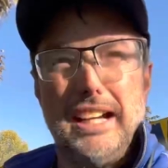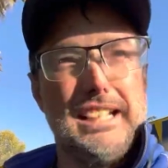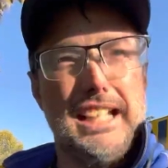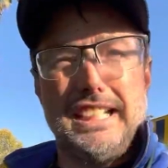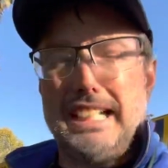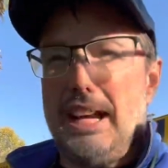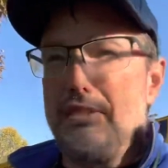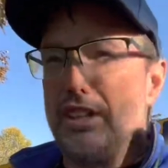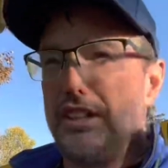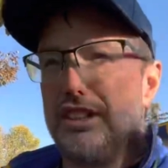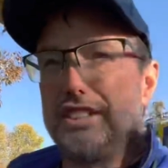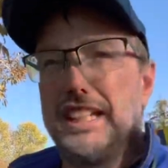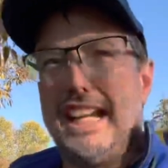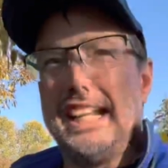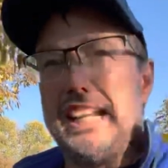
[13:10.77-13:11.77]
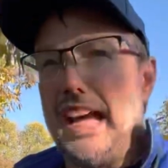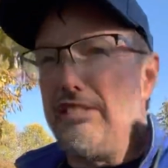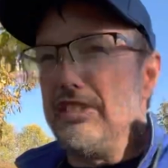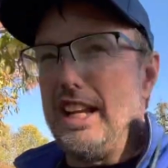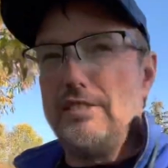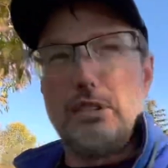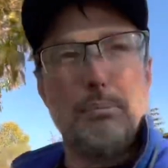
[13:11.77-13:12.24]
Now you have to understand, I've
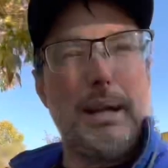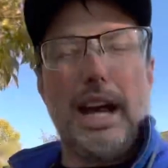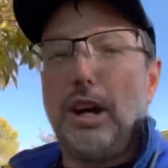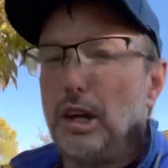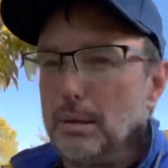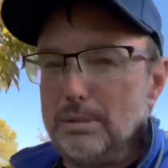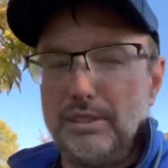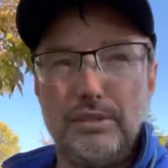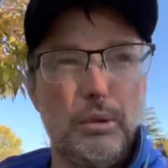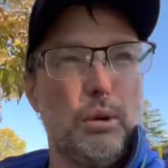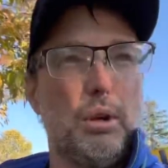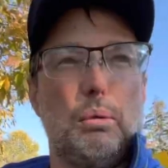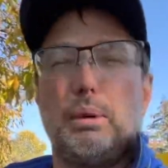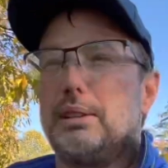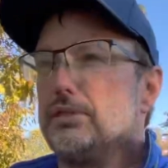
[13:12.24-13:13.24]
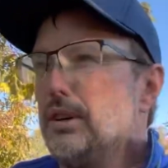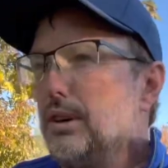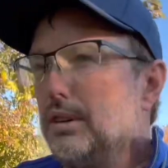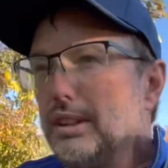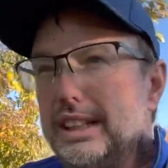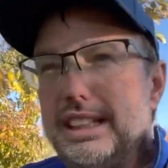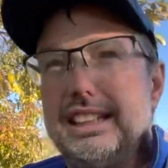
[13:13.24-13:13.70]
never met her before. We've
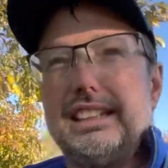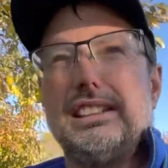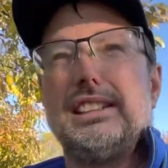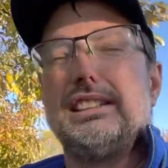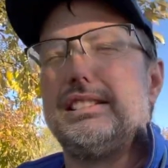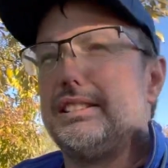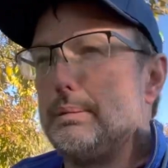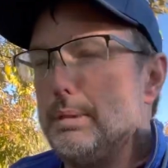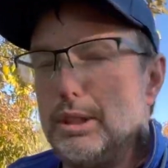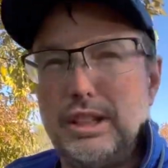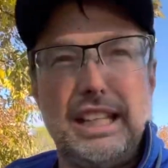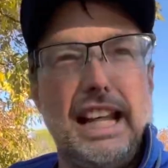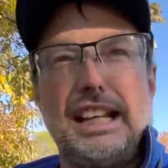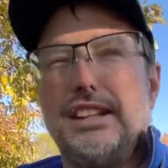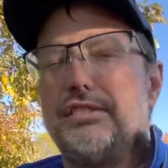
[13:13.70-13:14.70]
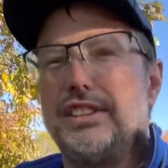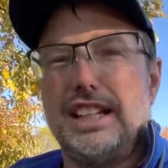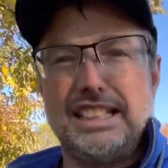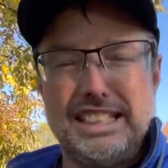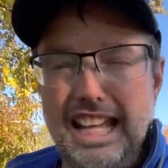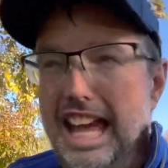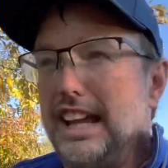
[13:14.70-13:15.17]
only communicated via
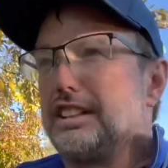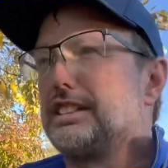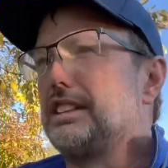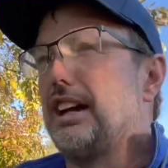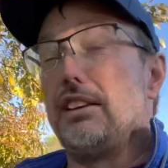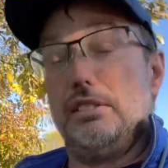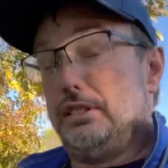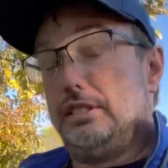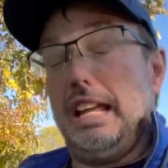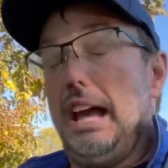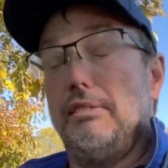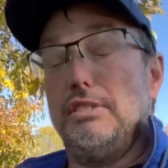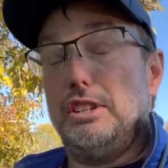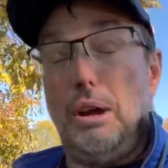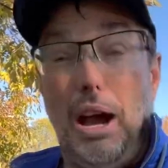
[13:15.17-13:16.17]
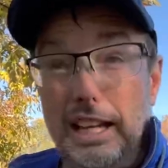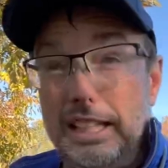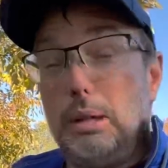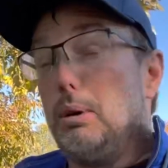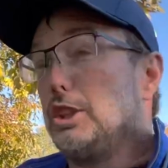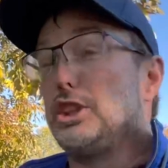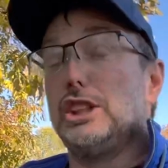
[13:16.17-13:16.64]
text. I have no idea
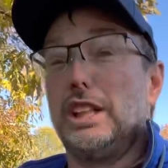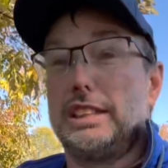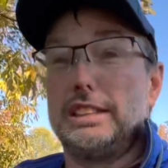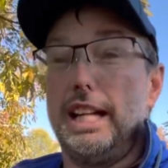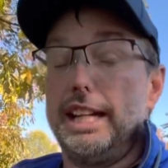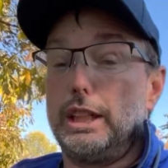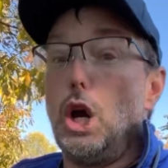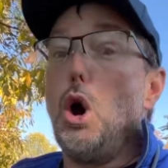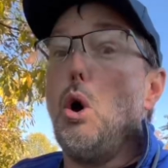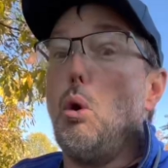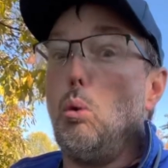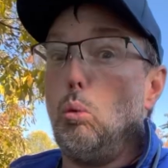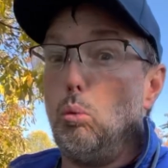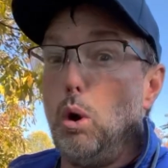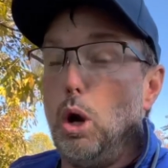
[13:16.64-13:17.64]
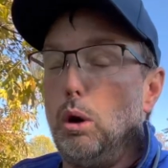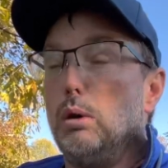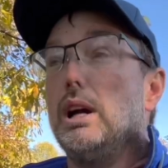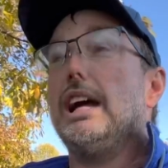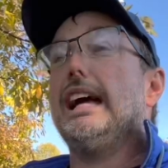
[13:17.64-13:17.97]
what she looks like. Whoa.